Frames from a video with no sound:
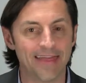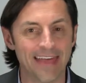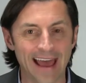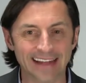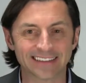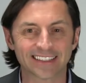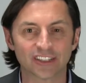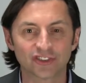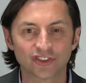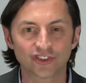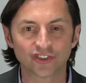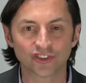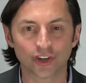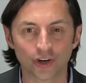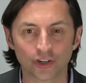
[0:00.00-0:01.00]
That's
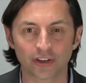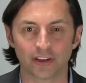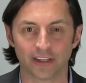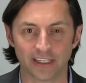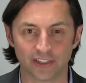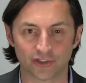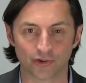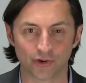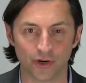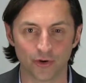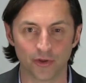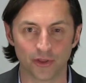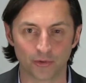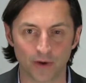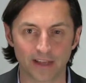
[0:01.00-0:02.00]
certainly
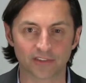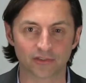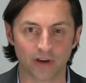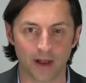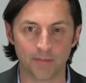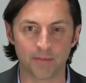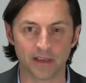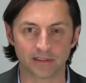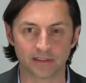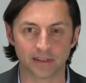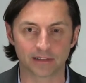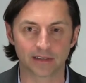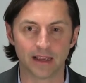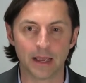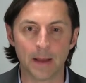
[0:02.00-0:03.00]
true in the restaurant
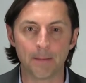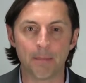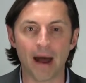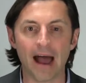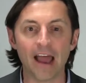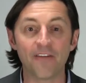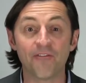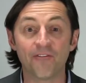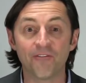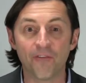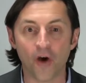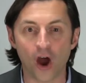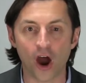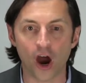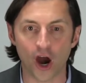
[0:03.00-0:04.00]
business. By
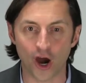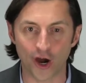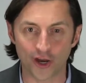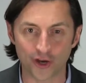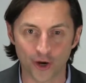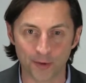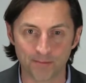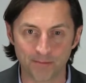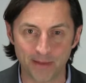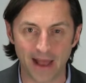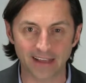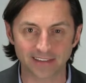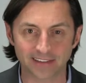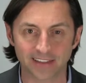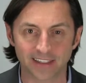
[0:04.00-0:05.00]
far, your
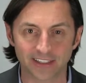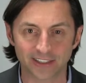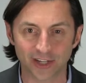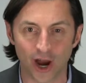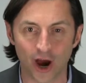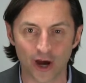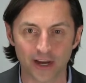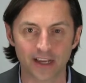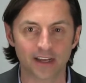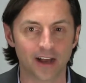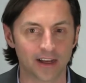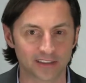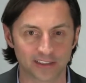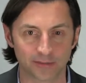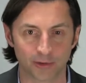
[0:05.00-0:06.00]
best target
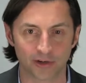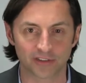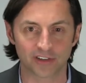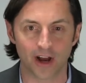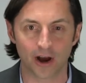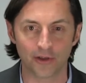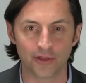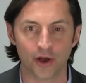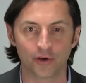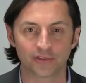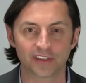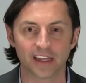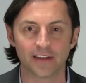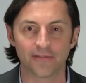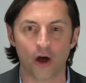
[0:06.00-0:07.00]
customers are
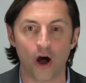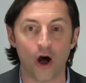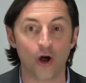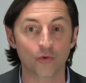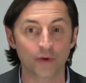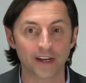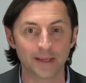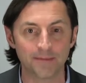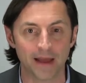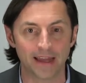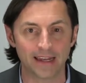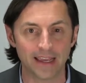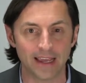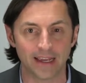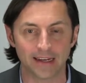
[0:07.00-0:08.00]
those that have already
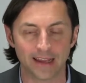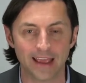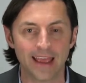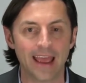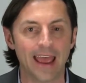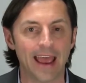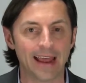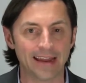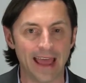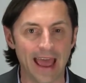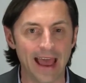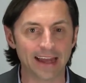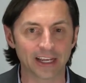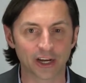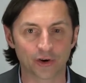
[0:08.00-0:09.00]
been in and
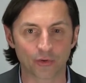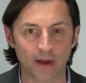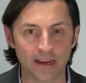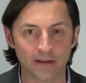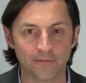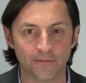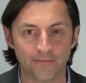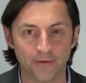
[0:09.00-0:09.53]
had a great